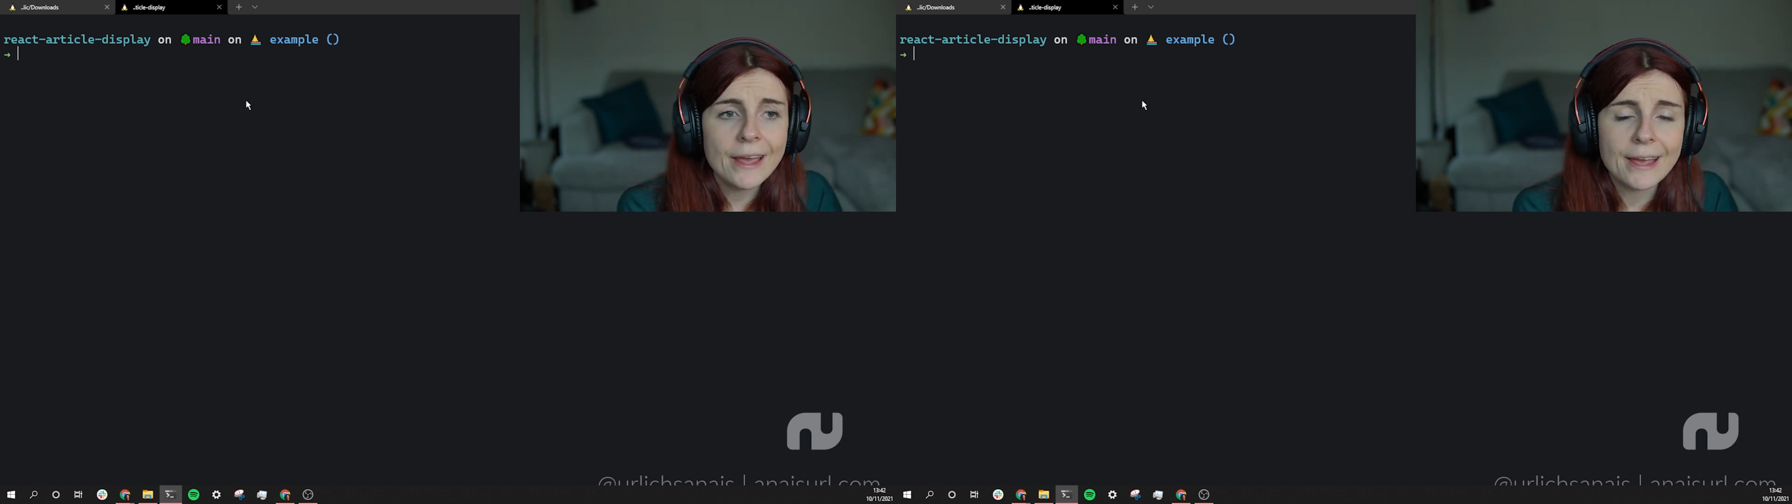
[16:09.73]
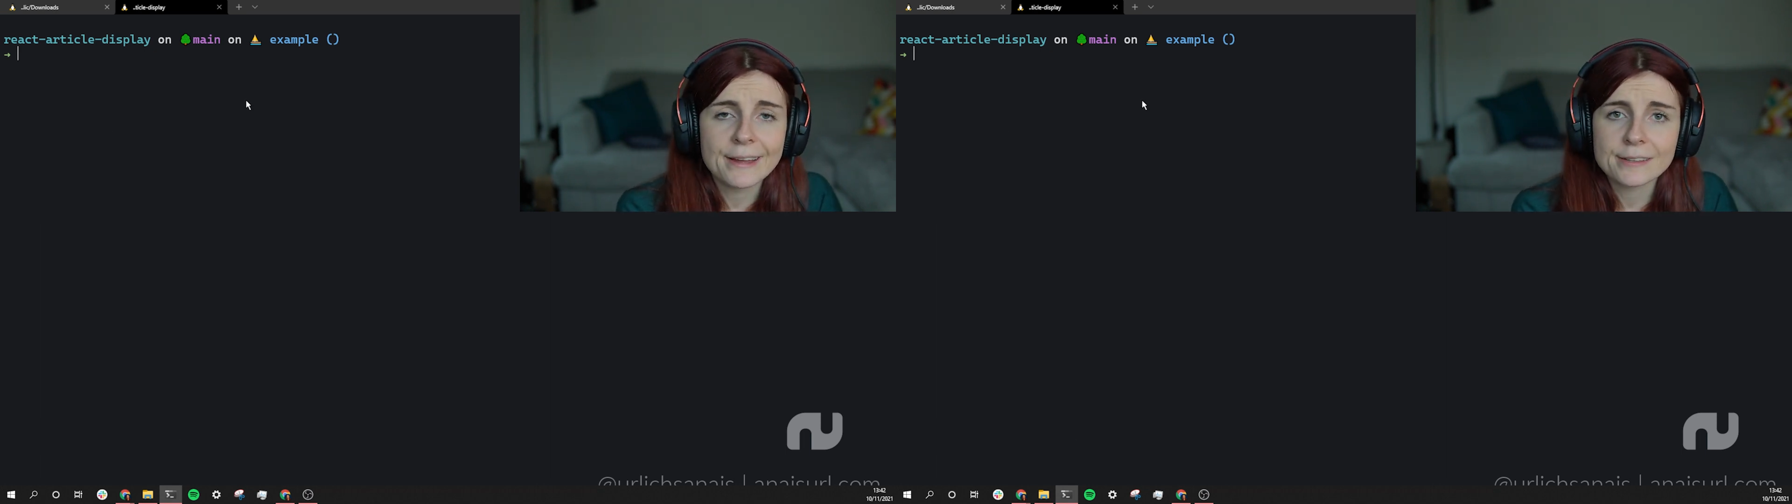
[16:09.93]

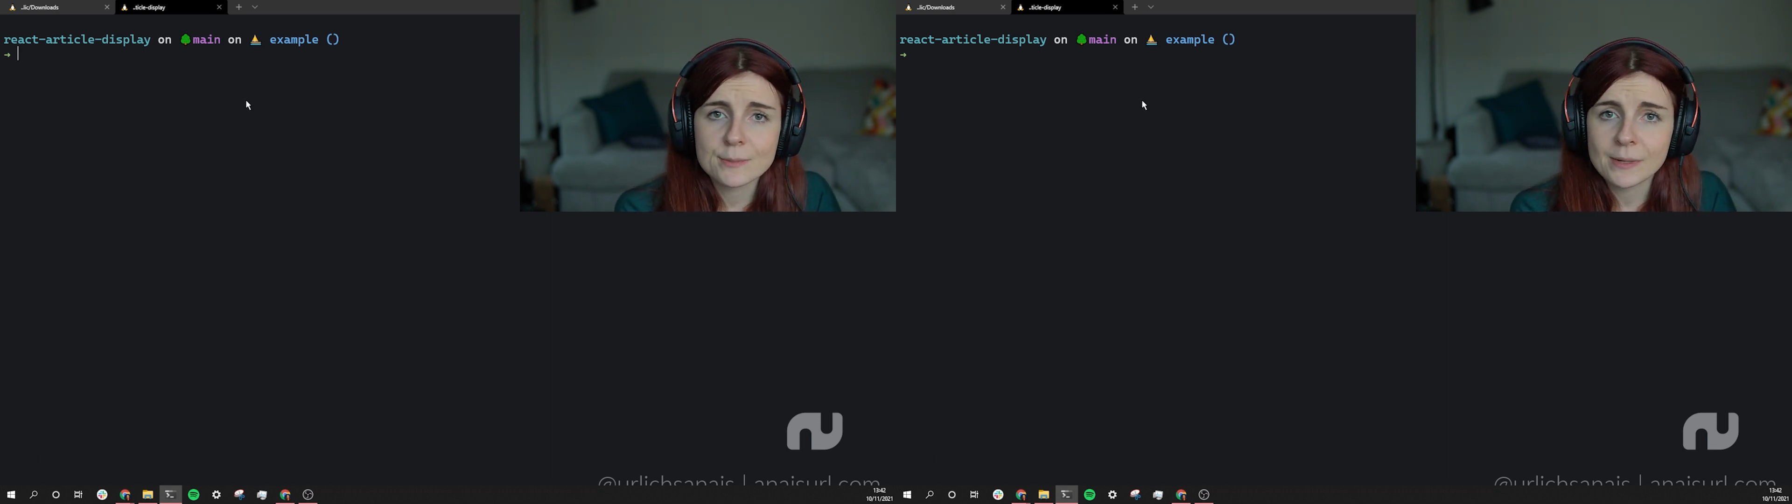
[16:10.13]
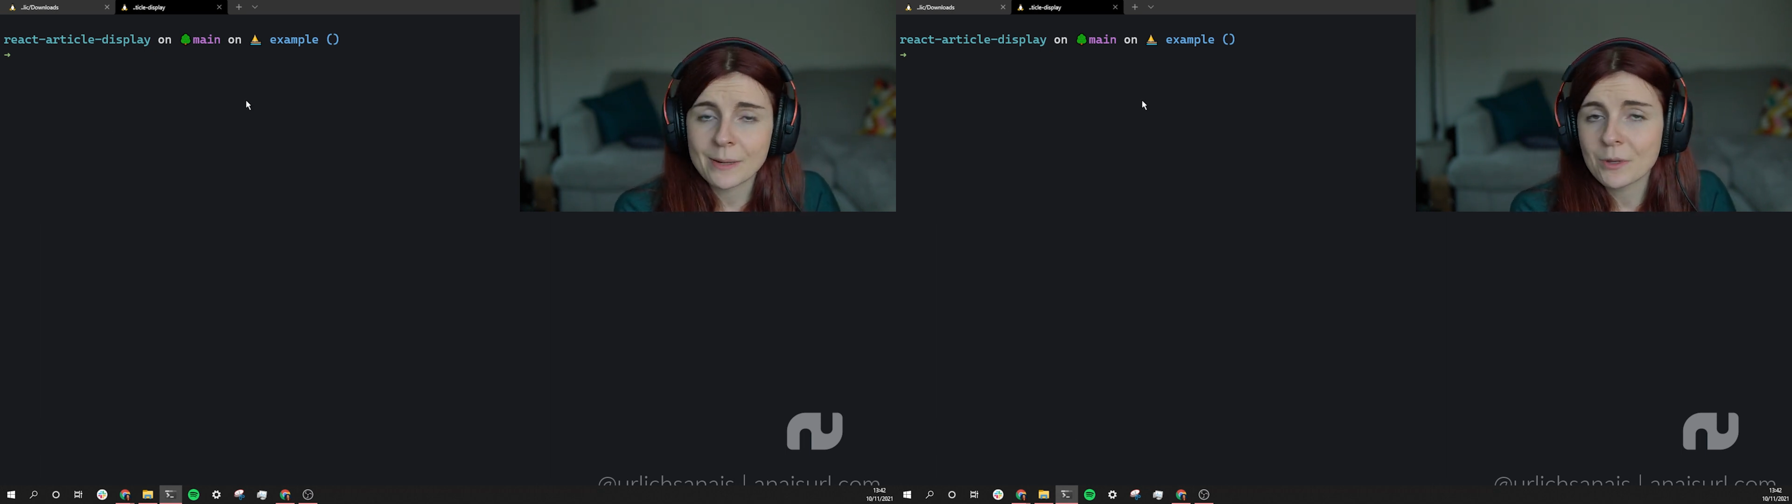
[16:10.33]
and
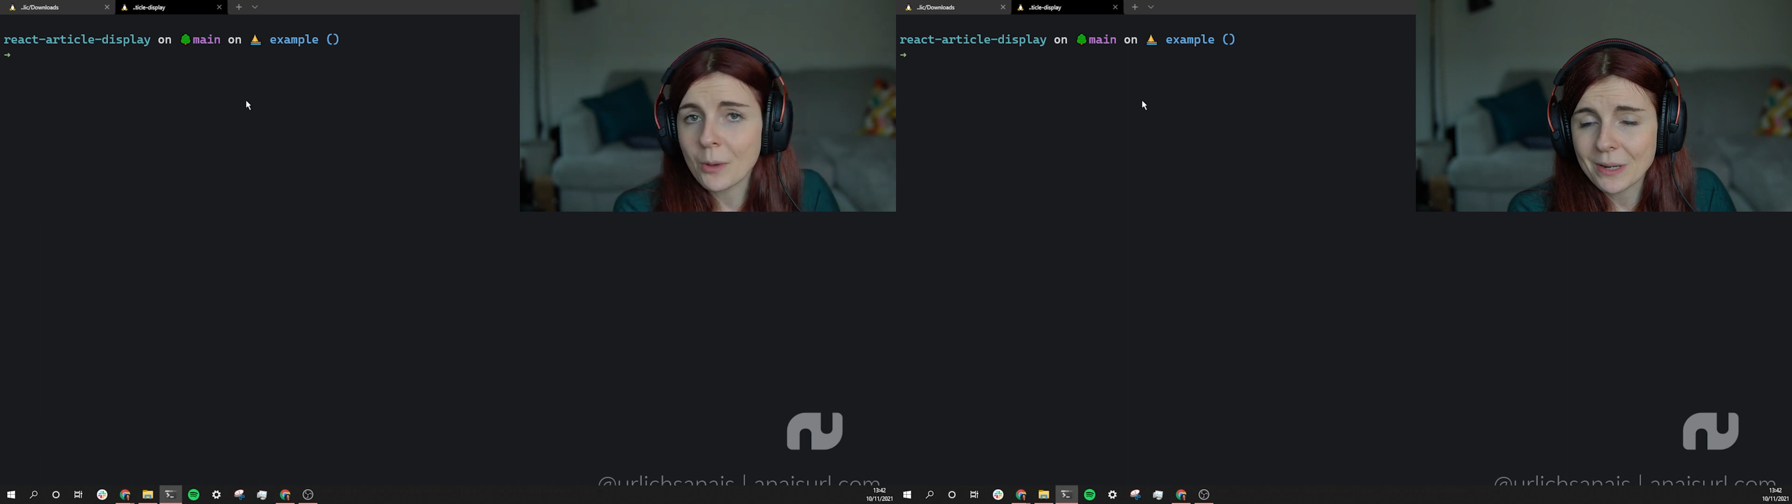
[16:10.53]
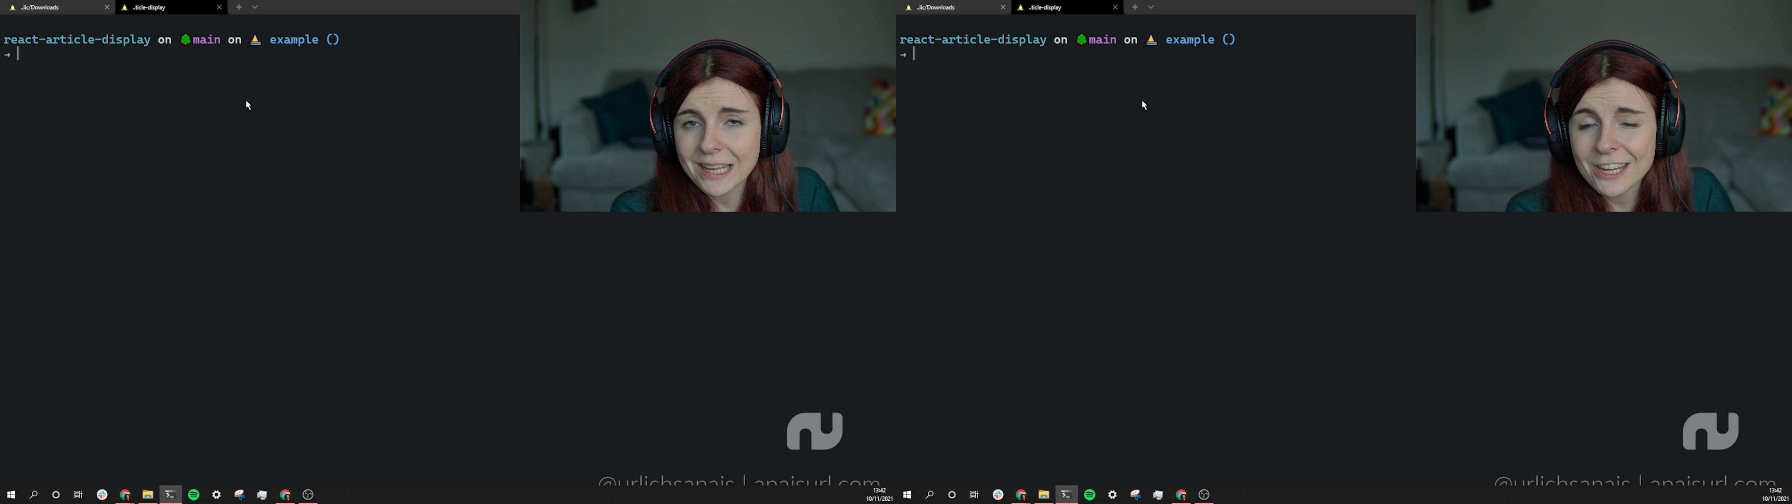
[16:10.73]
spin up new
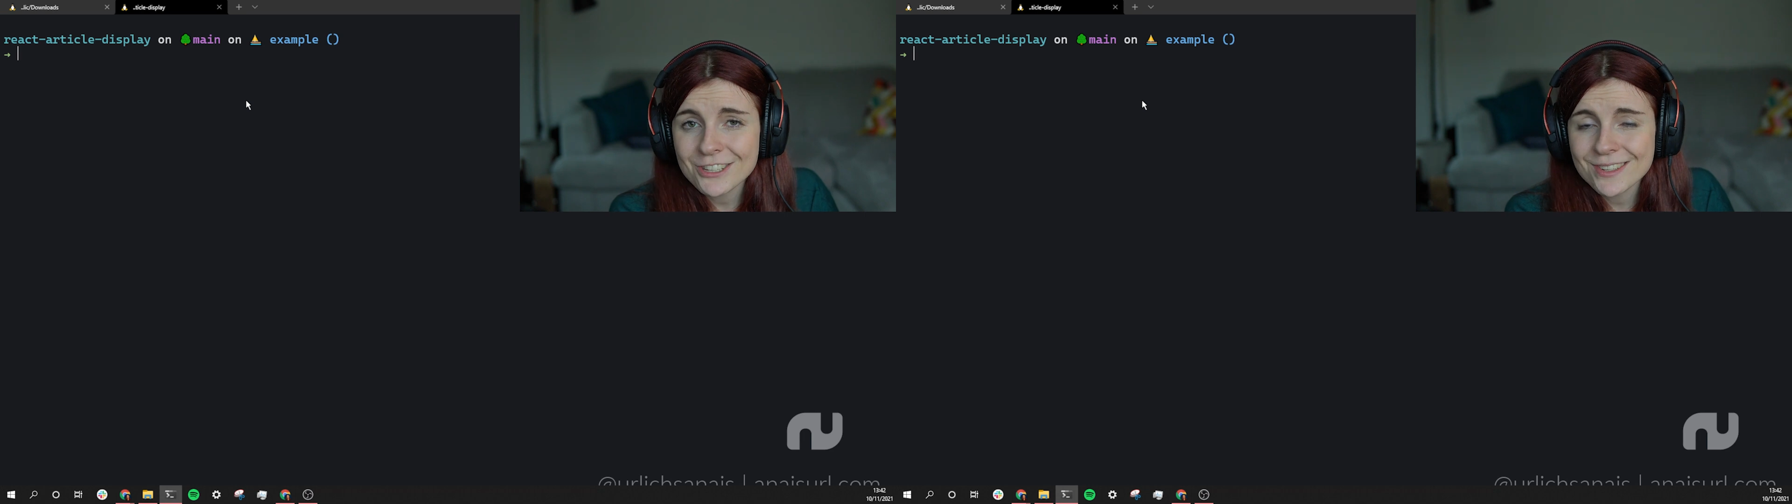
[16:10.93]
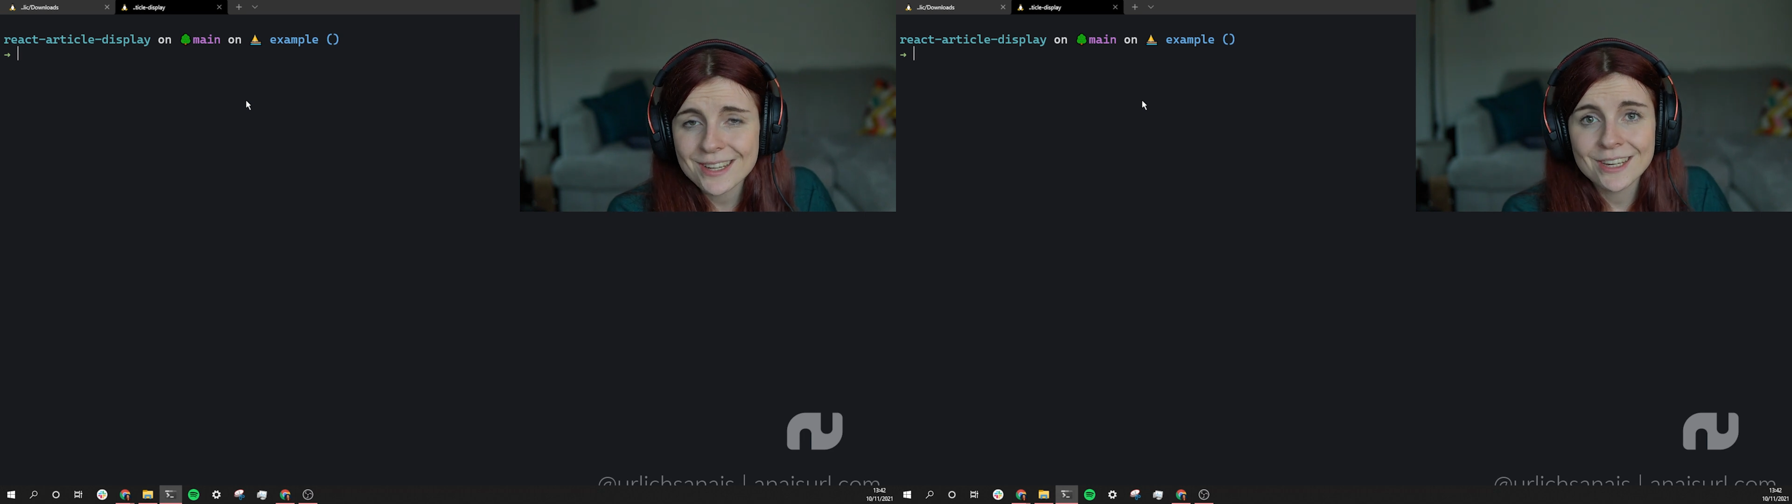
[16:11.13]

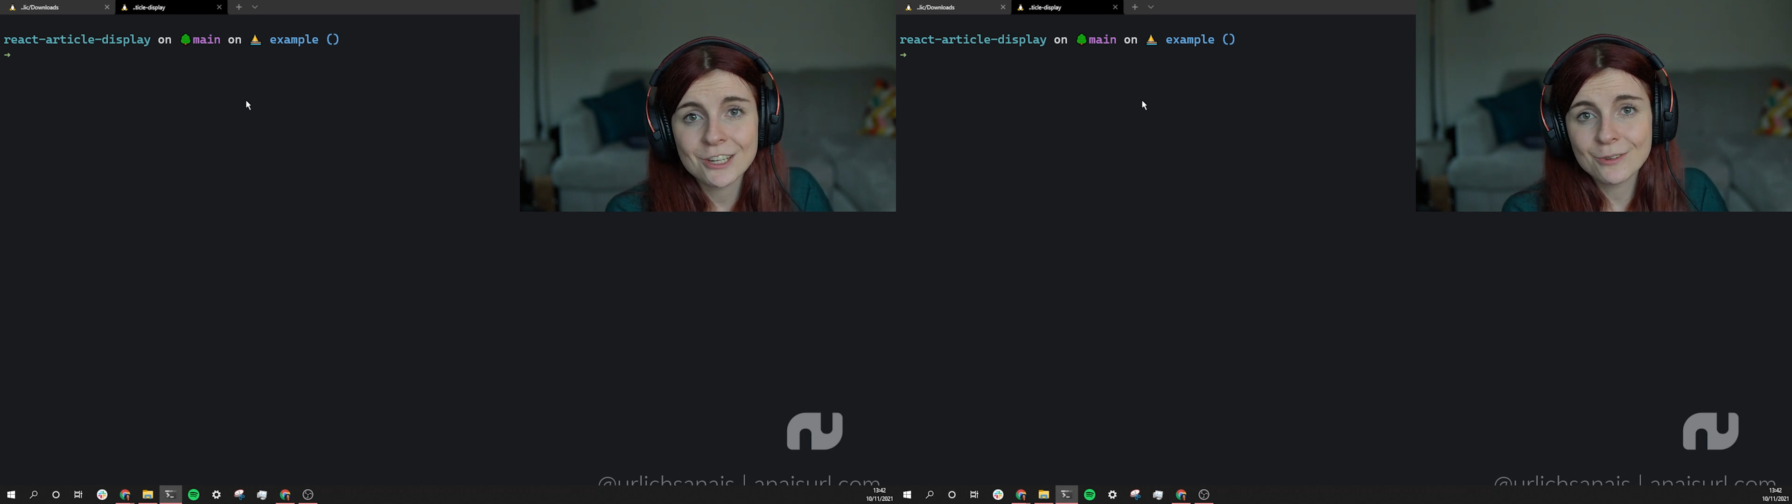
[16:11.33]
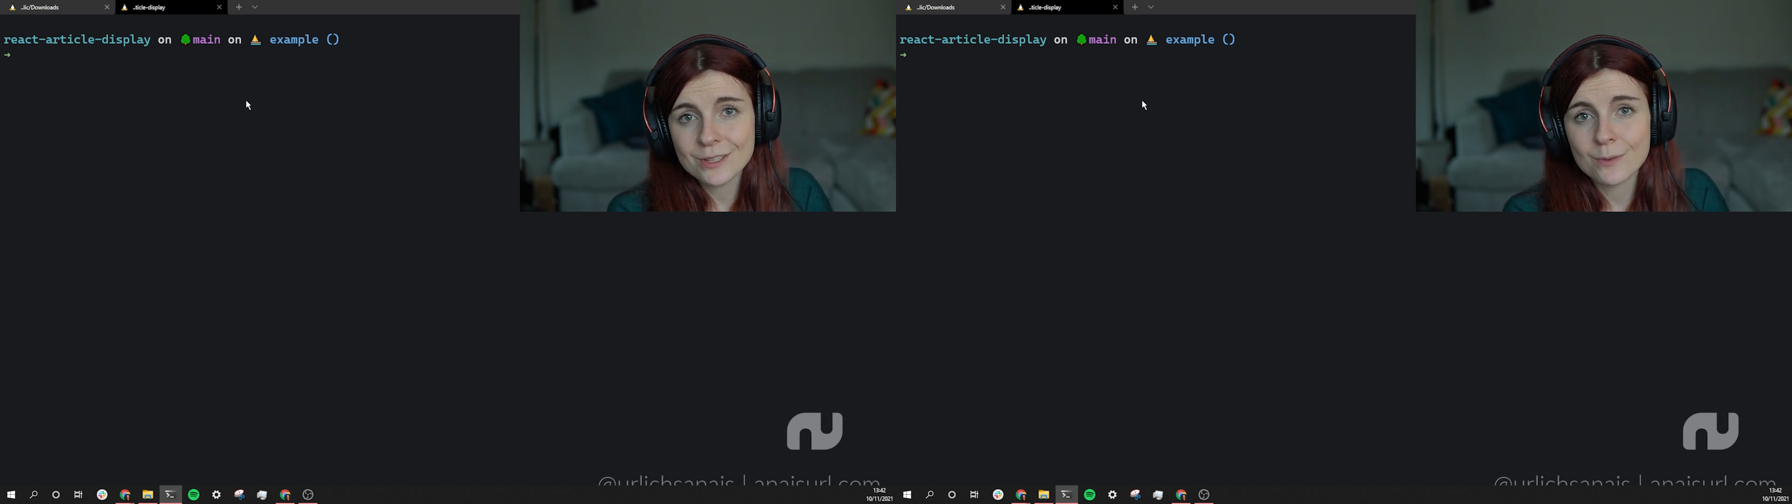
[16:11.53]
applications and then use